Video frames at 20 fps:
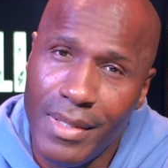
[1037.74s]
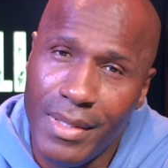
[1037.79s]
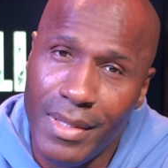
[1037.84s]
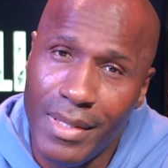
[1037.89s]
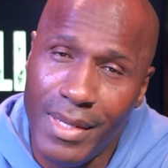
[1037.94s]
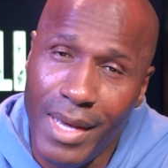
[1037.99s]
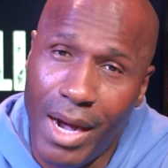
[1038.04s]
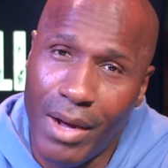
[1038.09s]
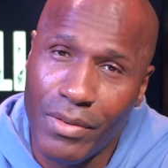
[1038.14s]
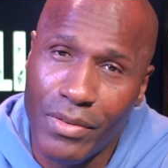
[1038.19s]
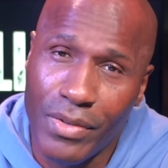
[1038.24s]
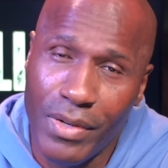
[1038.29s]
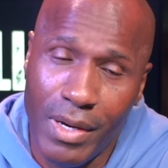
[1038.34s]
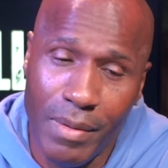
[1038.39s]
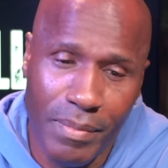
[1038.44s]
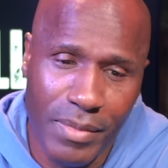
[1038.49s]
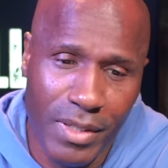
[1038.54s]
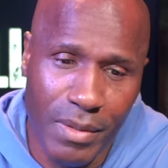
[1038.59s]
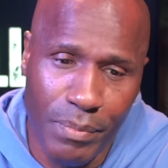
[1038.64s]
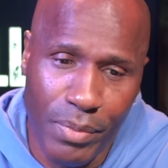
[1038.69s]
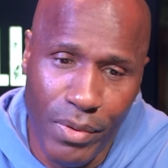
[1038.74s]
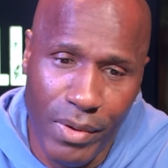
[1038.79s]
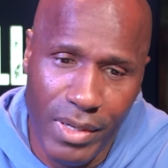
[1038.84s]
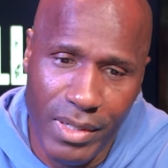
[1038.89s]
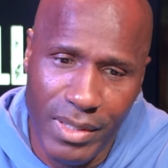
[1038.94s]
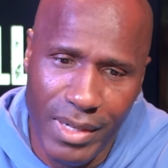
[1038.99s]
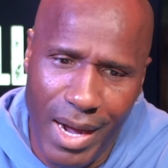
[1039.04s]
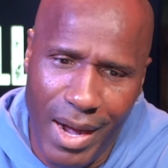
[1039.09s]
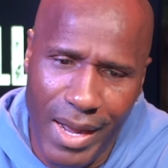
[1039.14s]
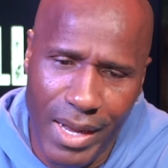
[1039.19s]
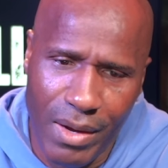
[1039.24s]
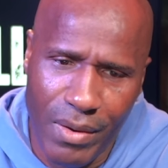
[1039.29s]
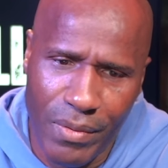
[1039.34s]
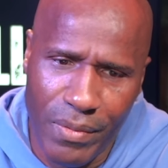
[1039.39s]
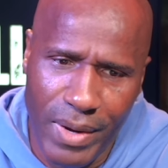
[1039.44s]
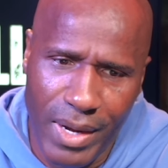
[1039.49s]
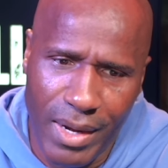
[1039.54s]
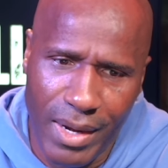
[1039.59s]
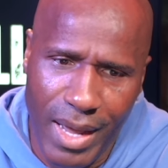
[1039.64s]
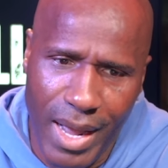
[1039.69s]
Y'all Trump supporters, y'all ain't gonna
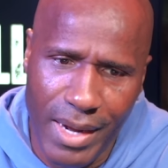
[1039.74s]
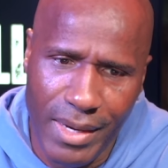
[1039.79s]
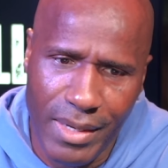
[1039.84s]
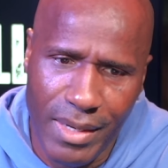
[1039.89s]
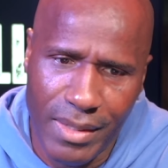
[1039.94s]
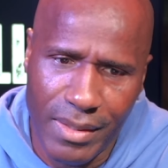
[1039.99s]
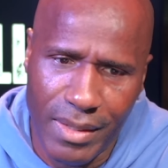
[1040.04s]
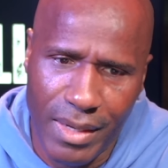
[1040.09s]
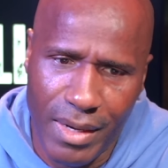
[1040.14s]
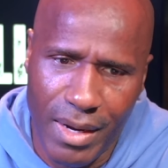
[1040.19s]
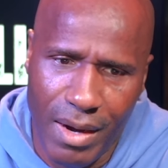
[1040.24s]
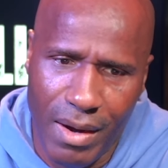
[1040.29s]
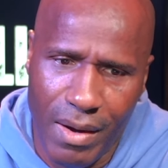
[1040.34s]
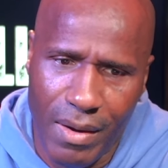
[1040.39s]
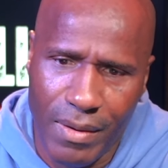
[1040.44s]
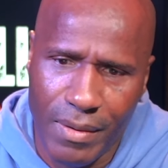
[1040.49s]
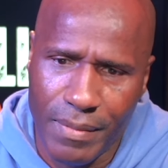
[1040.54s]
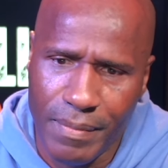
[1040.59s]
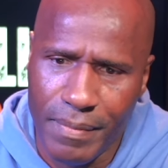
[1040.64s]
really like this at all.